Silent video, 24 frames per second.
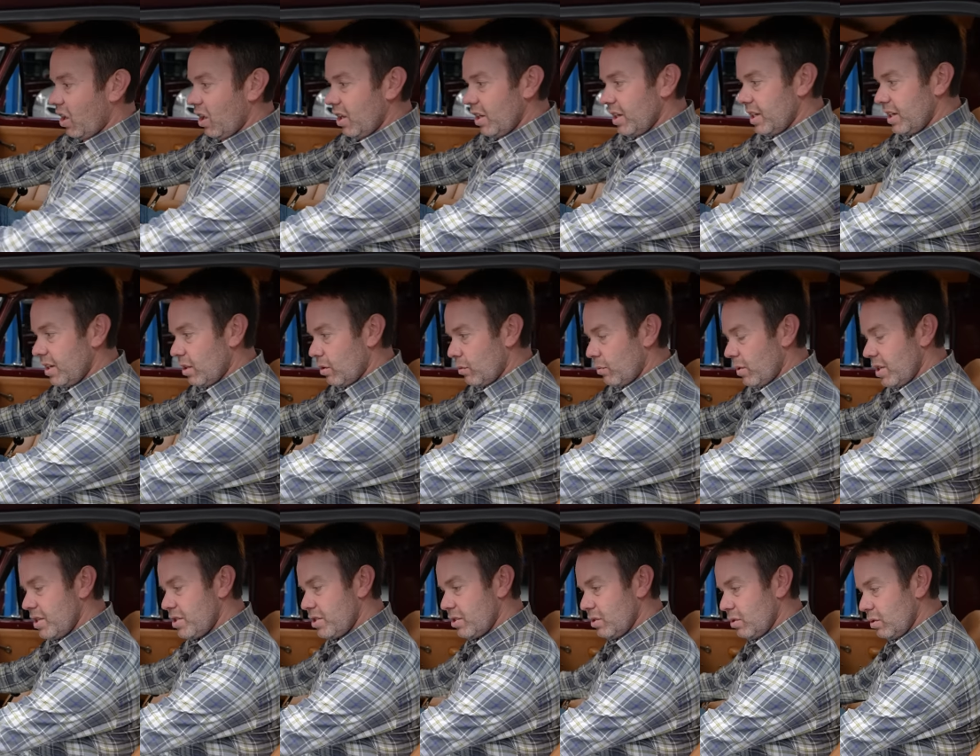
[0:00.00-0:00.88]
all in an
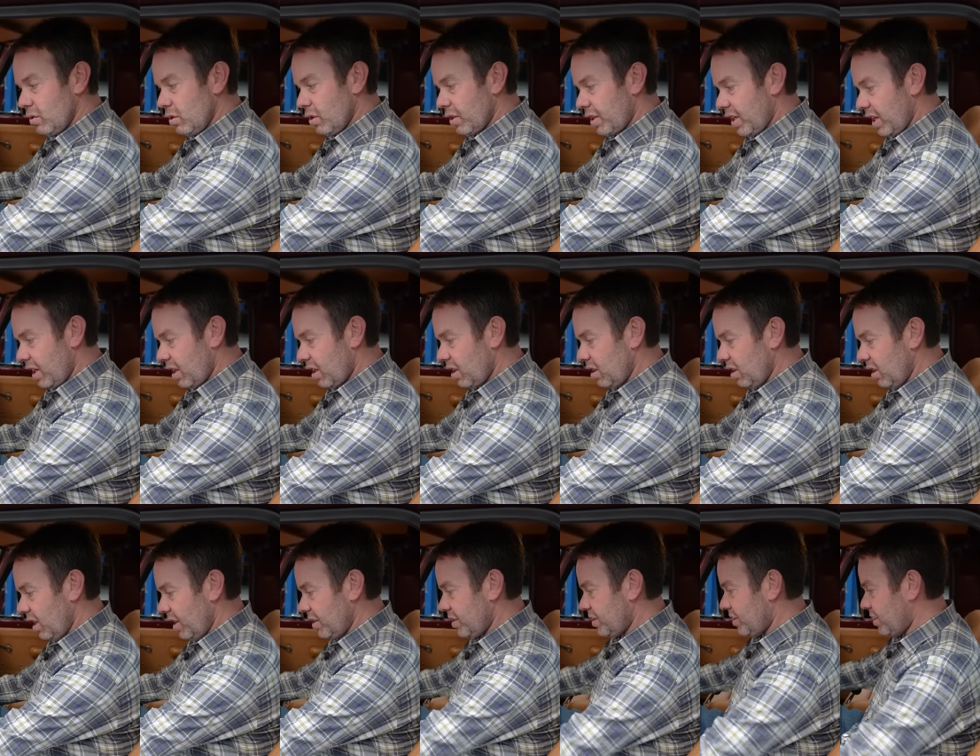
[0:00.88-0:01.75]
original looking
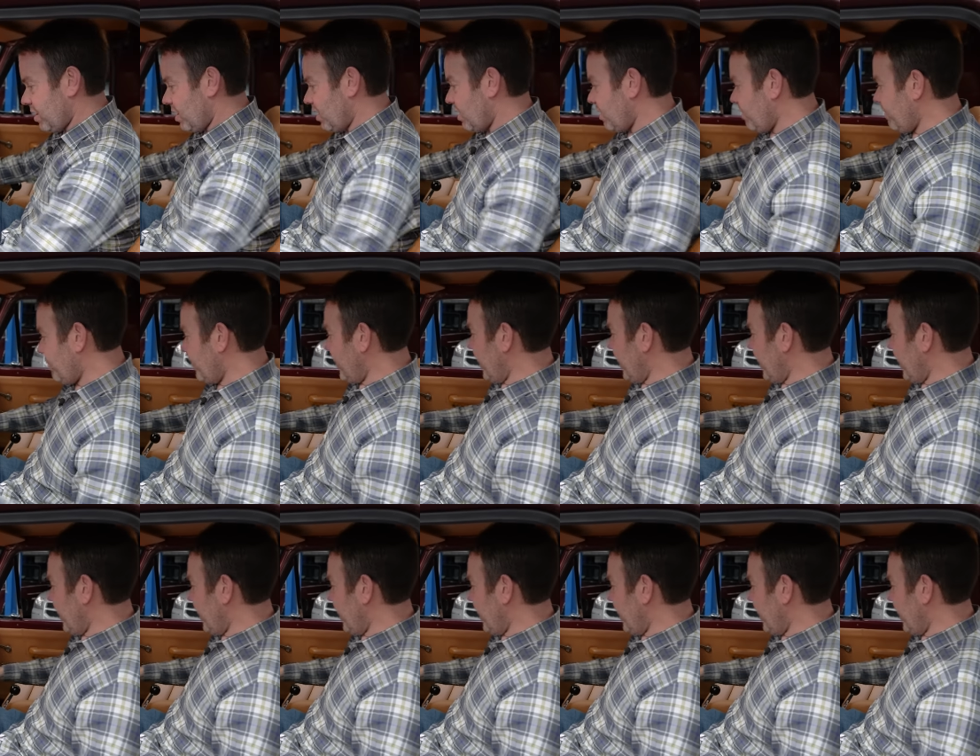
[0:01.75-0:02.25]
cluster.